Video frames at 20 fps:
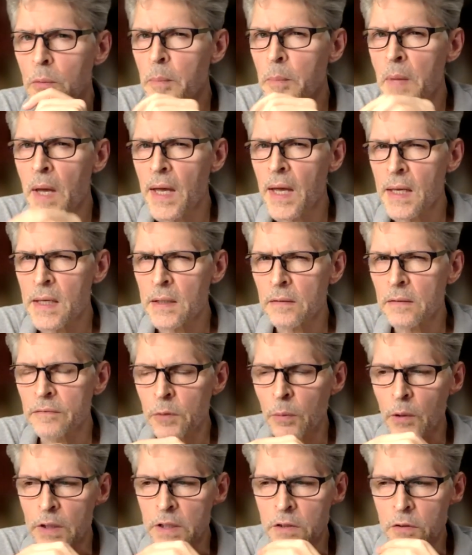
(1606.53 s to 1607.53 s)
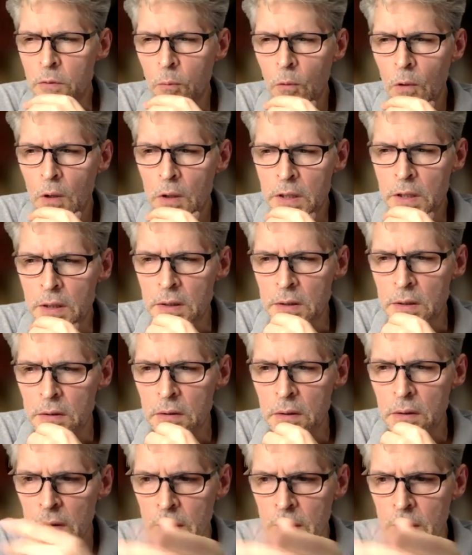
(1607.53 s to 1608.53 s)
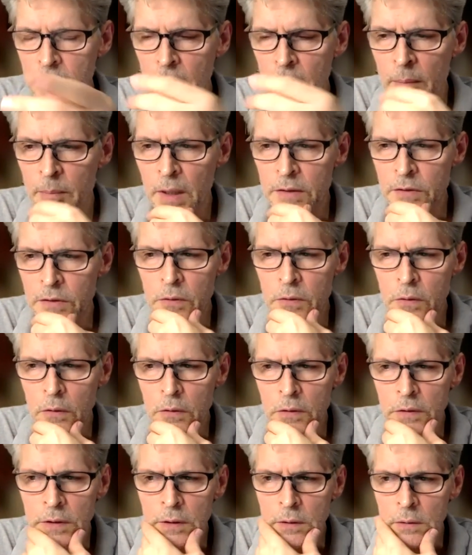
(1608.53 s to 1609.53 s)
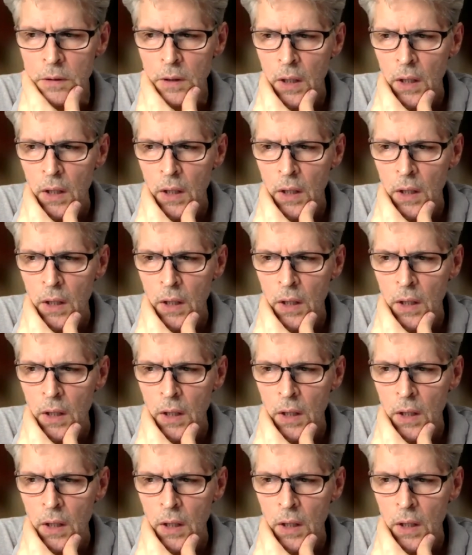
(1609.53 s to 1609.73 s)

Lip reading: May of 2020 that I mentioned earlier,